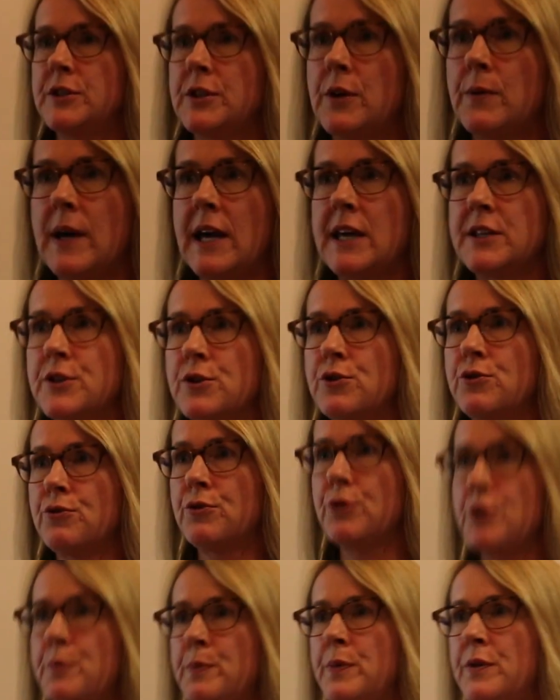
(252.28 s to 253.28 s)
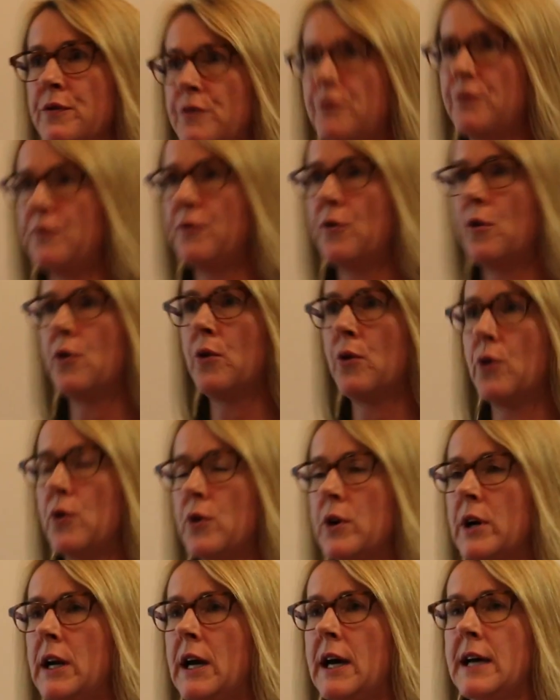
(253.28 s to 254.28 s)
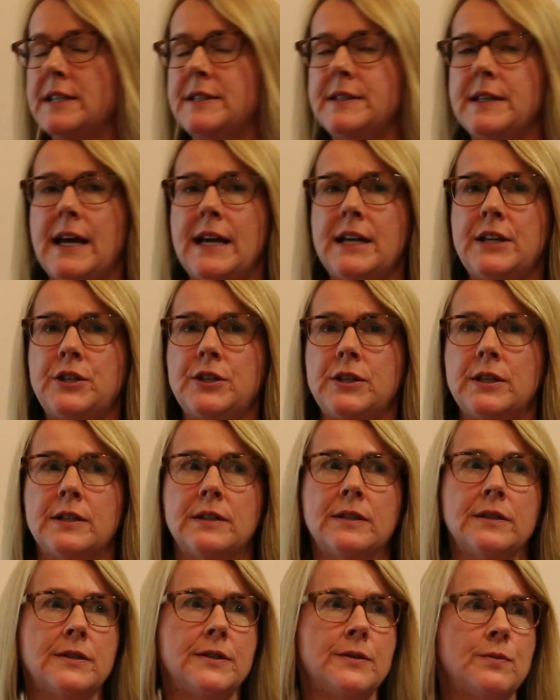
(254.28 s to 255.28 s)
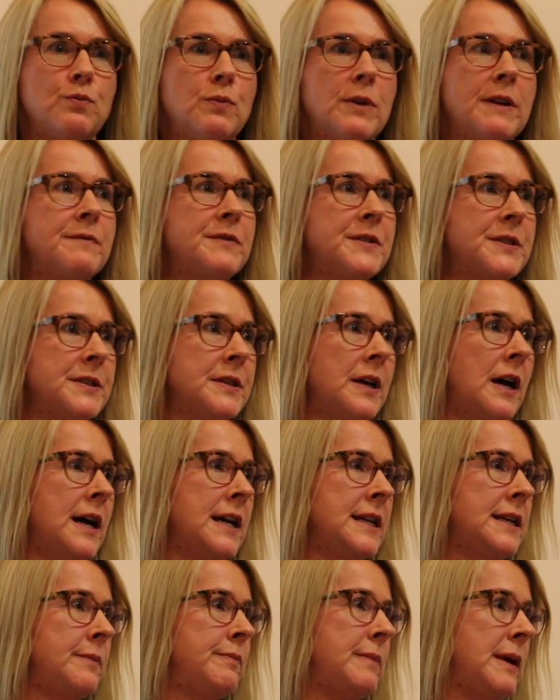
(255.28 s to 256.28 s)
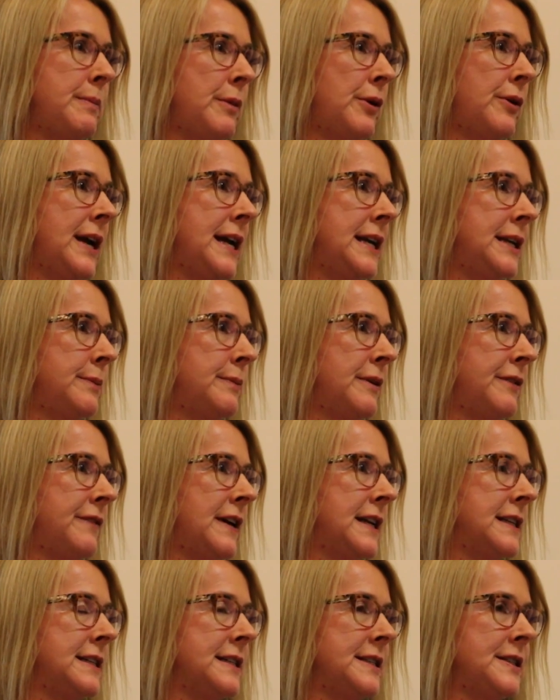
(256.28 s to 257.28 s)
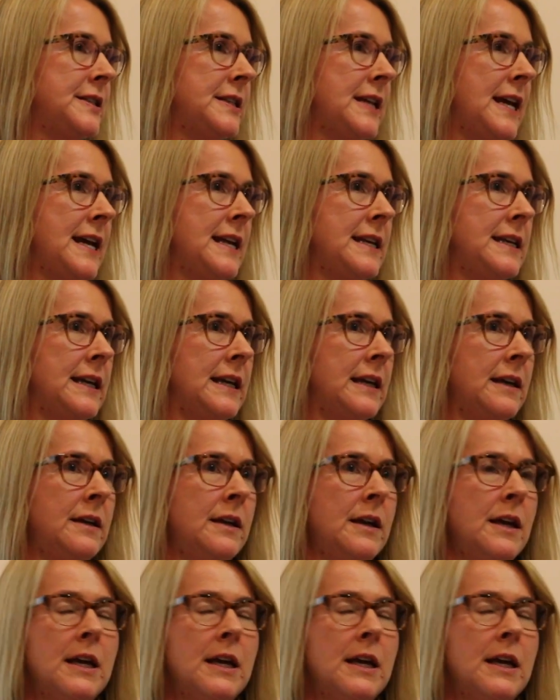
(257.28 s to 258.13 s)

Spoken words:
So as a group of 4 organisations, we've signed a memorandum of understanding